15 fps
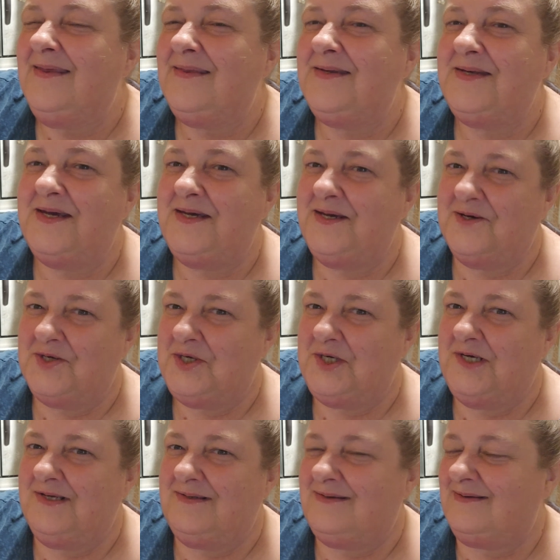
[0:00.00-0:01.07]
The daycare, she
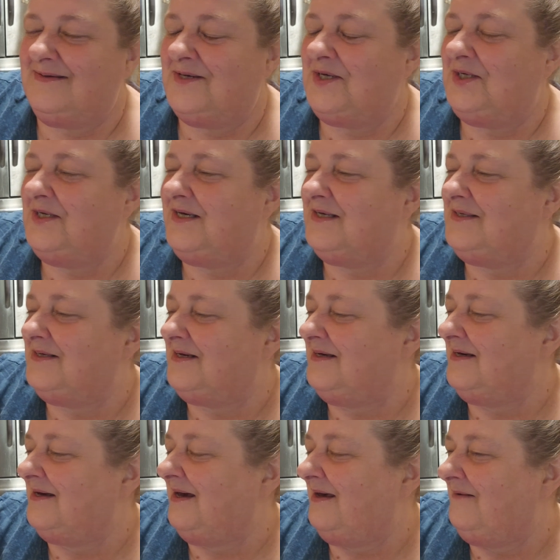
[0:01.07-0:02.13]
gets, she gets a
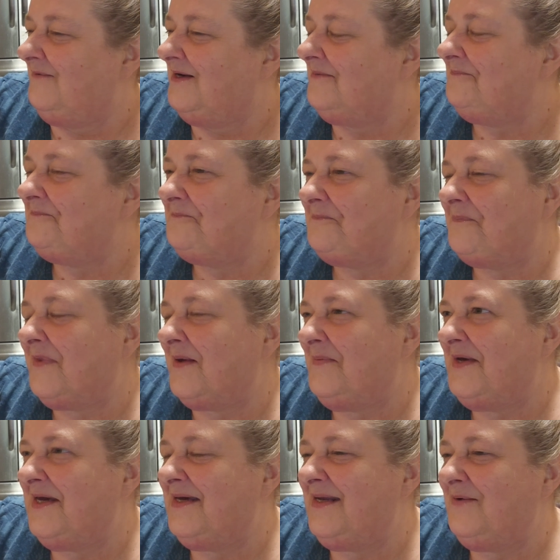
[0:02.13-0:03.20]
kick out of it.
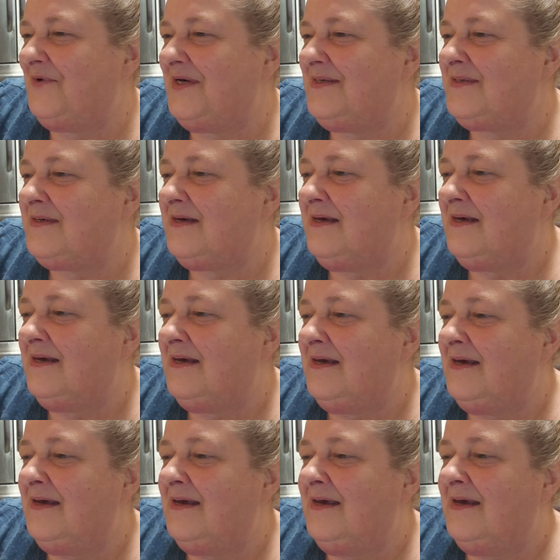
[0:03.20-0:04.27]
But anyways,
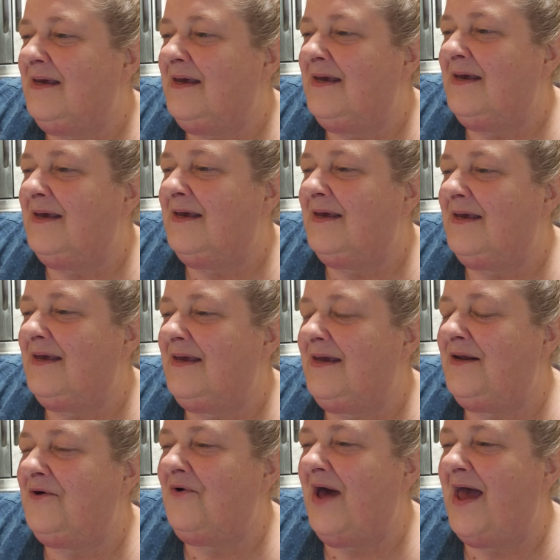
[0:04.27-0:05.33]

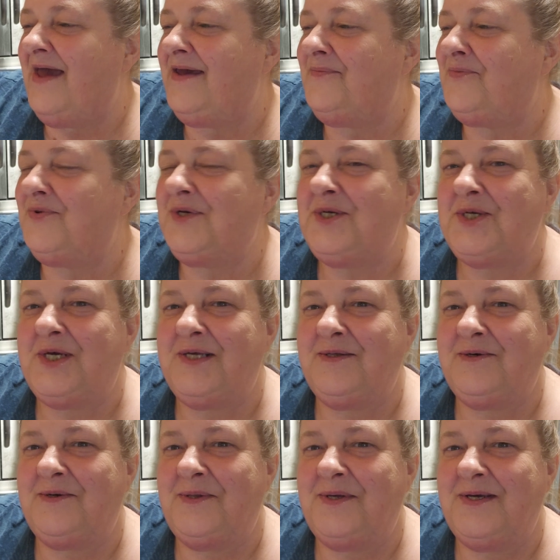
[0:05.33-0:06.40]
you know, I appreciate
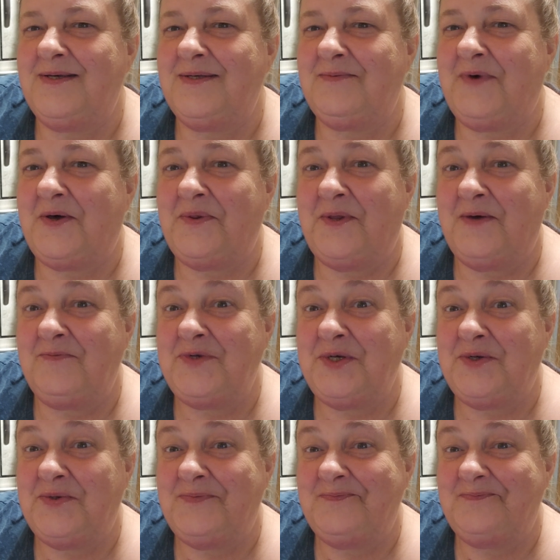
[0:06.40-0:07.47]
little things about them
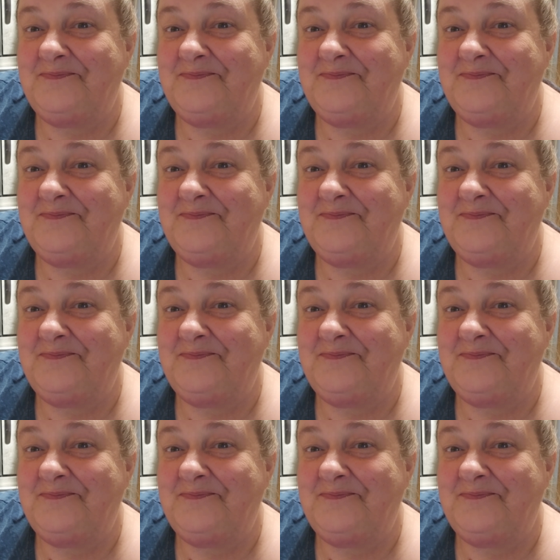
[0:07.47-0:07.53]
too.